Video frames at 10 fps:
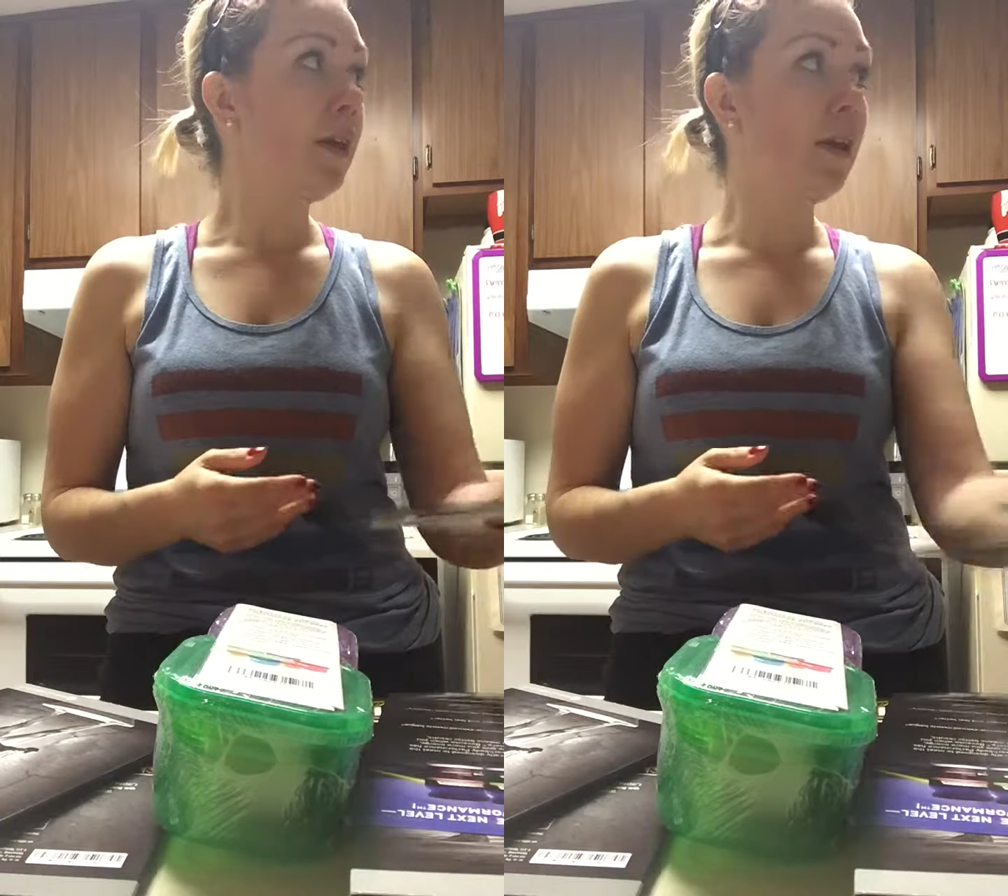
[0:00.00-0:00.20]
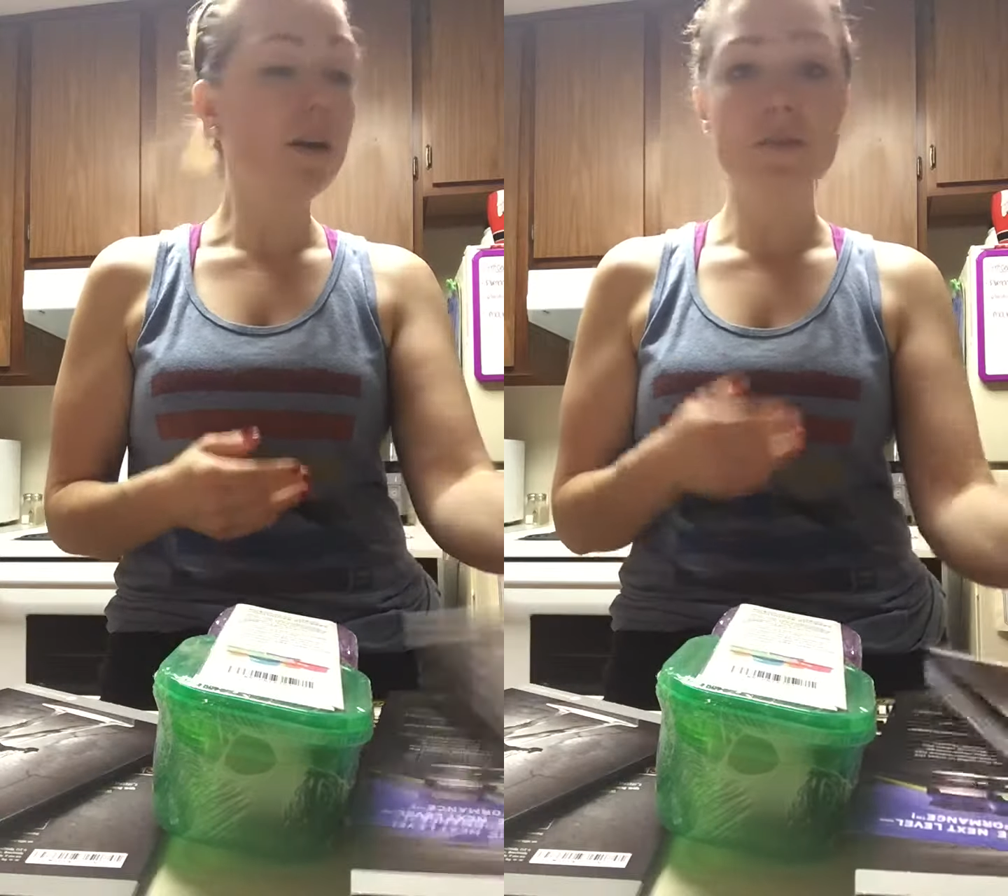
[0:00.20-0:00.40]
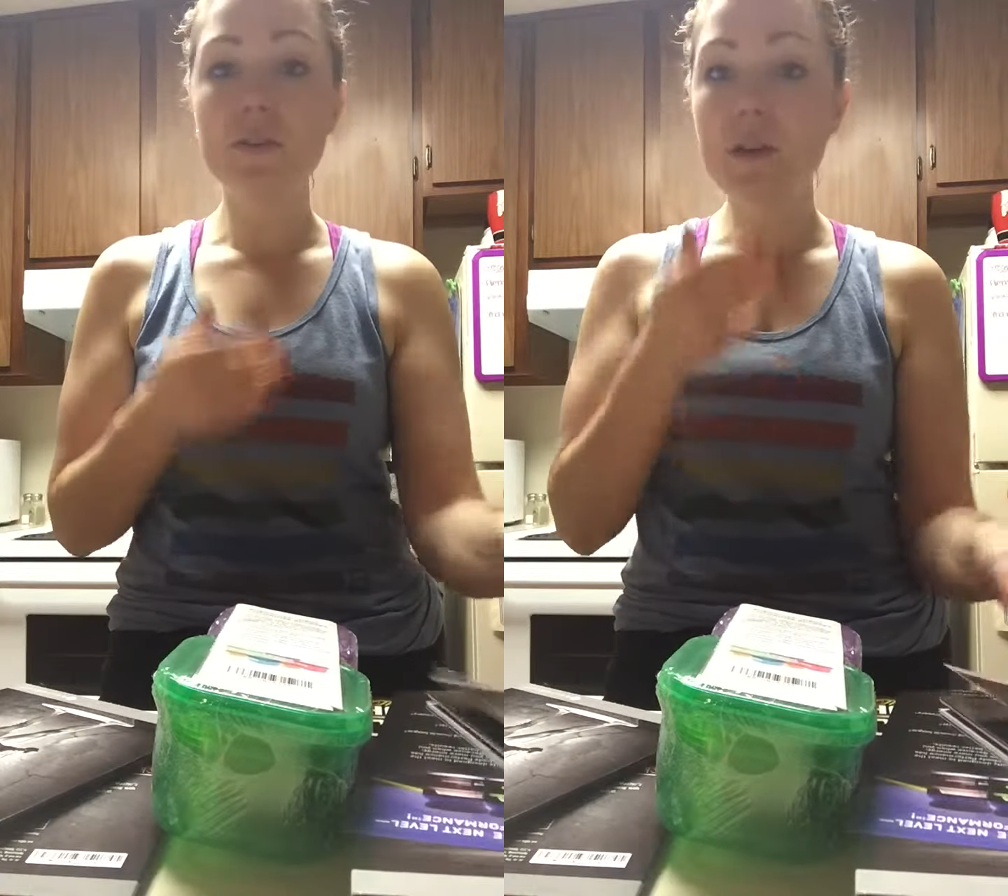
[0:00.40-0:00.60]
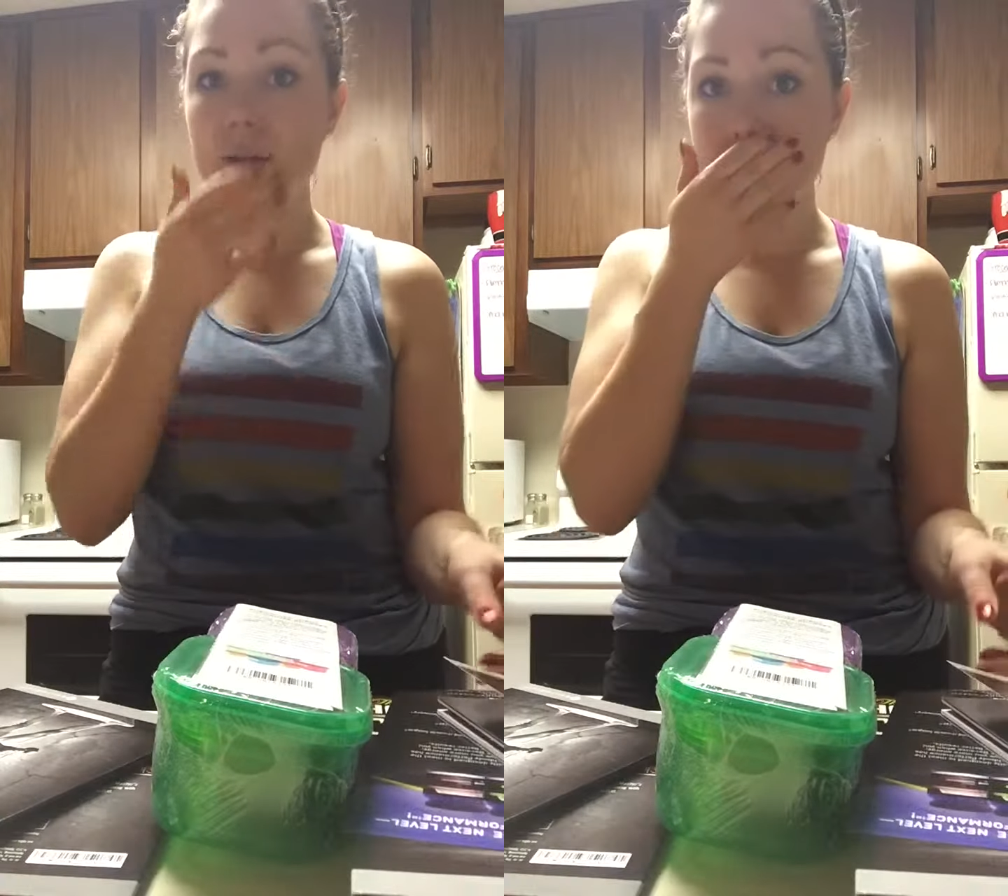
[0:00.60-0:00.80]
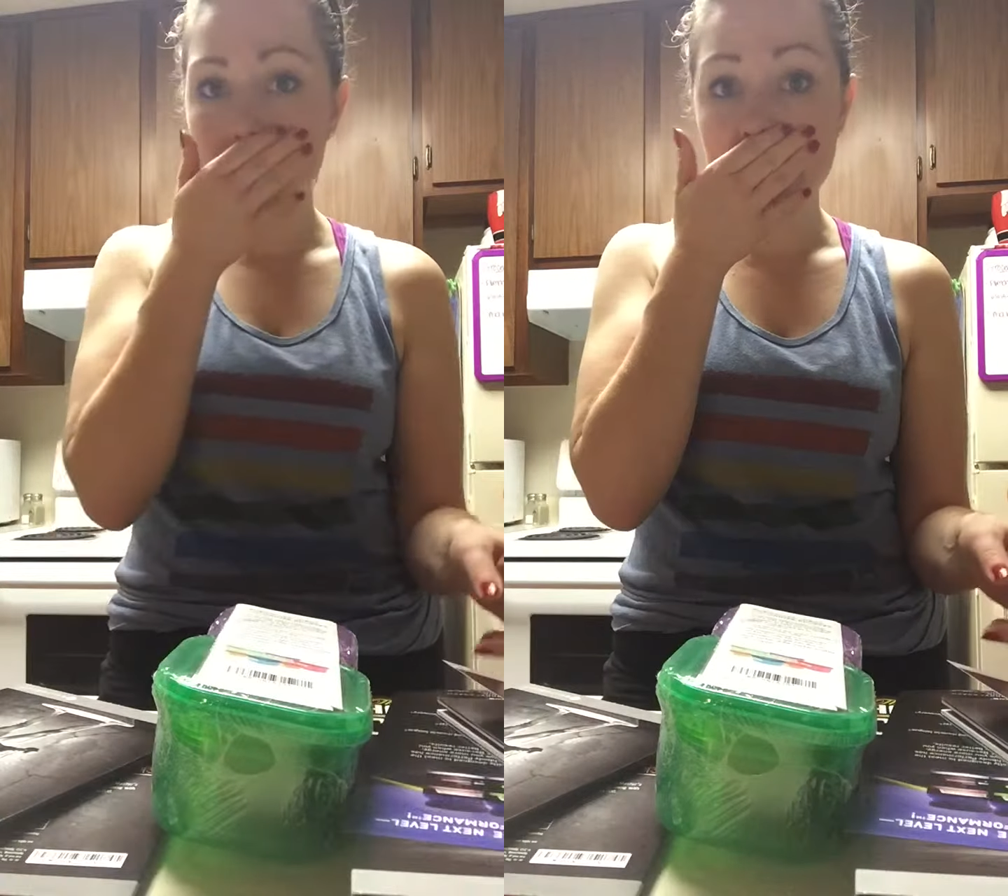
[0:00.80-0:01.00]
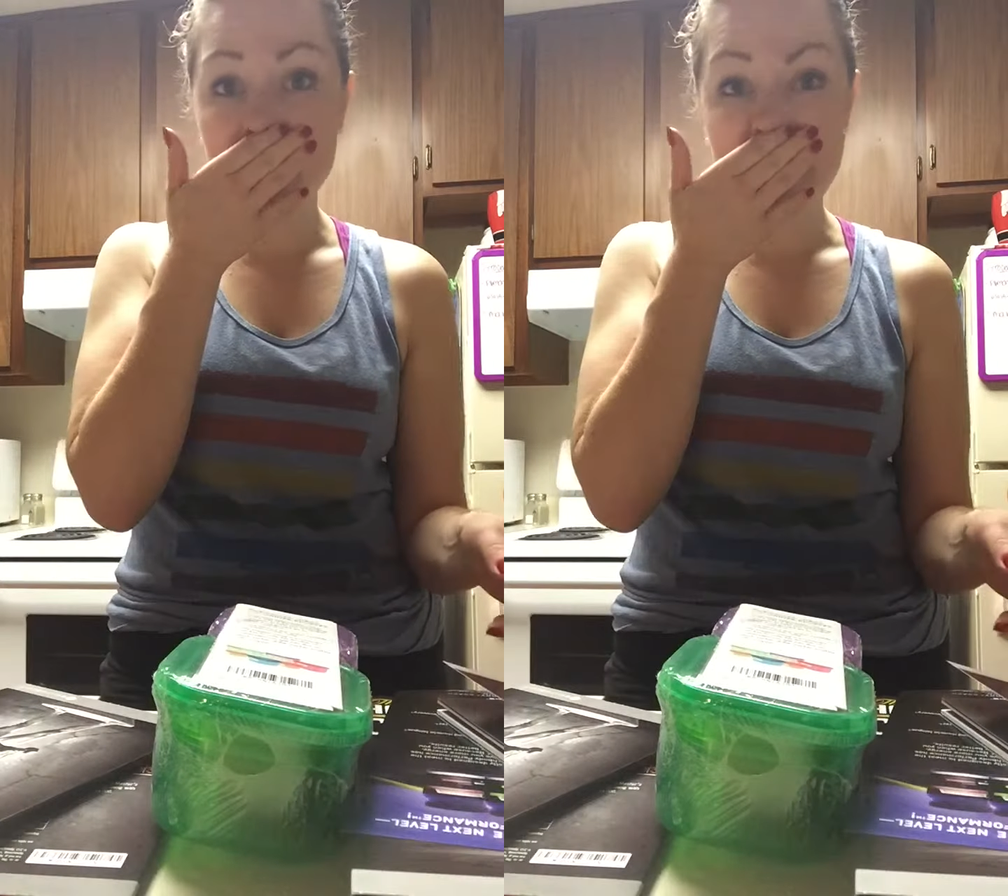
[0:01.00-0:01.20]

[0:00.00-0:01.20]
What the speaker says: It also comes with